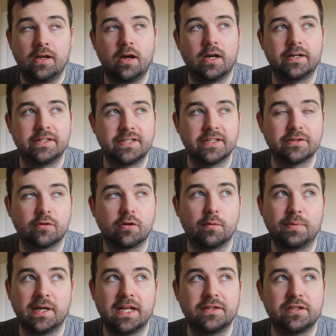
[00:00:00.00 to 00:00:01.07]
And I think there are
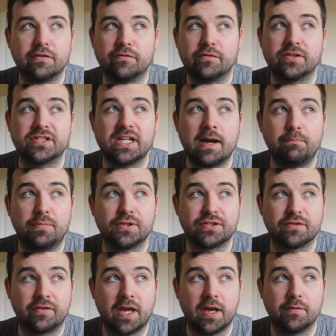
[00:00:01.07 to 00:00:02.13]
plenty of examples
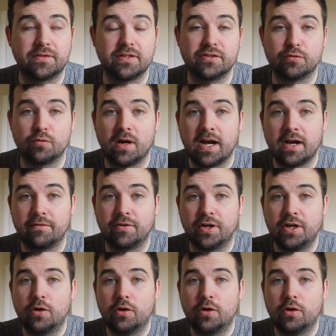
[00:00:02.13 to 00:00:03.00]
of counties who have